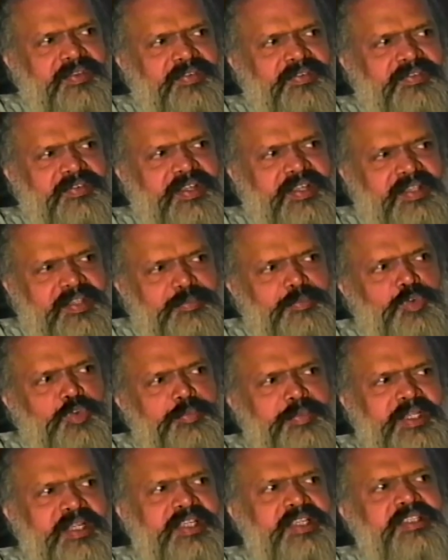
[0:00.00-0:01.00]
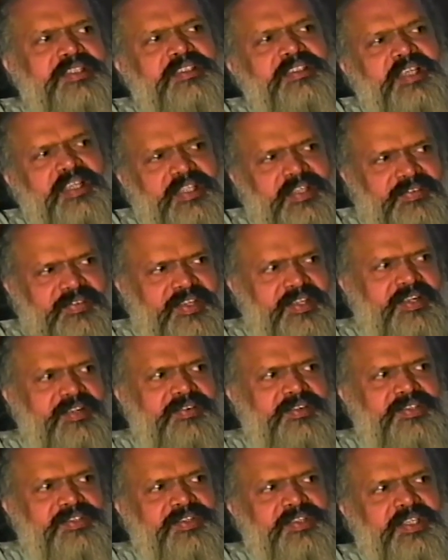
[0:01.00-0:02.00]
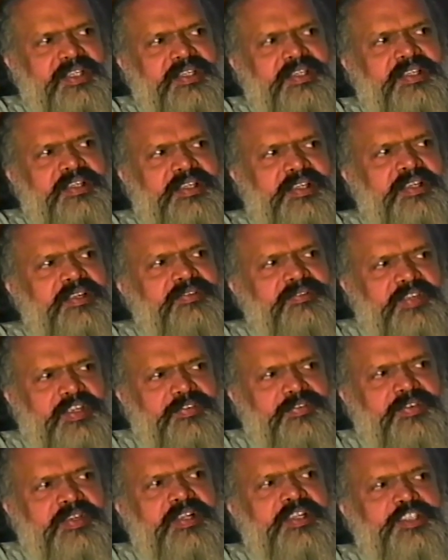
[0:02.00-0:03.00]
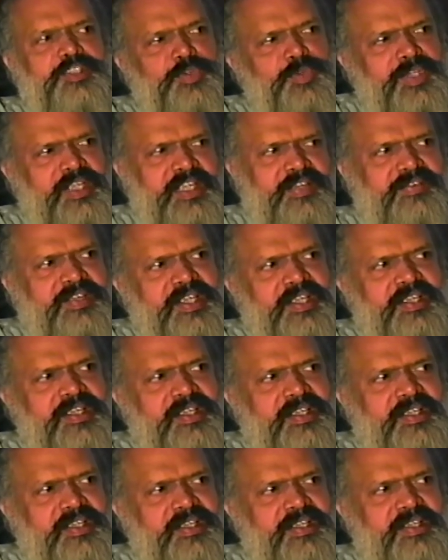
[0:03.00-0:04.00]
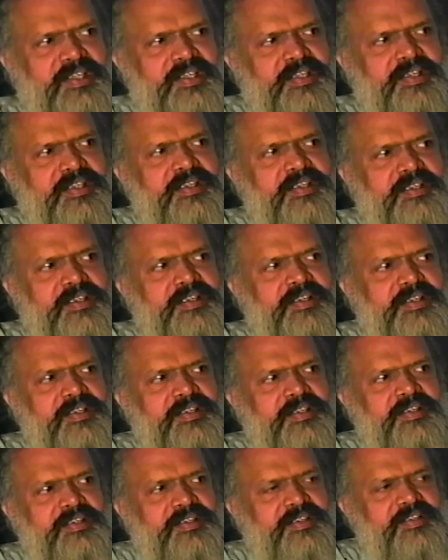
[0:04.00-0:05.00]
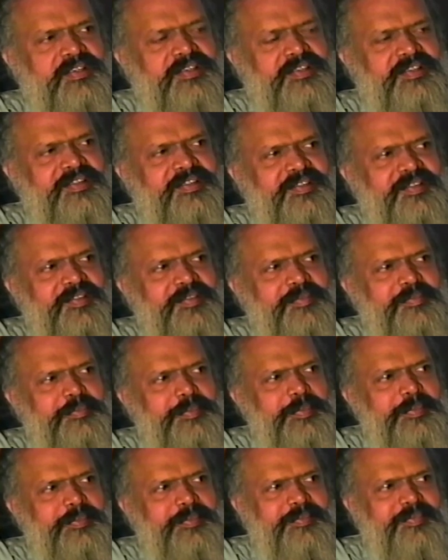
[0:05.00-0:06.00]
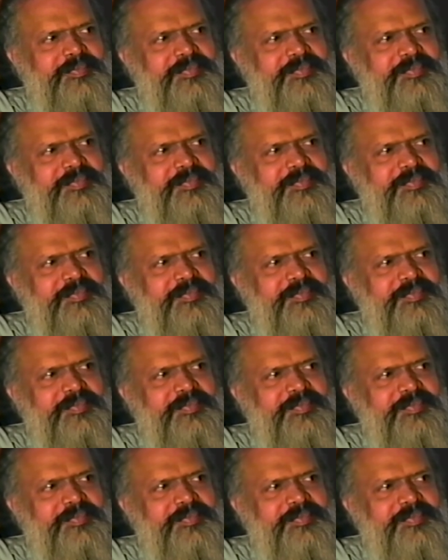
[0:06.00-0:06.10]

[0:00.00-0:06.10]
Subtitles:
where the movement is the other way around, so that he feels it's going away. They're amazing. They're beautiful shots.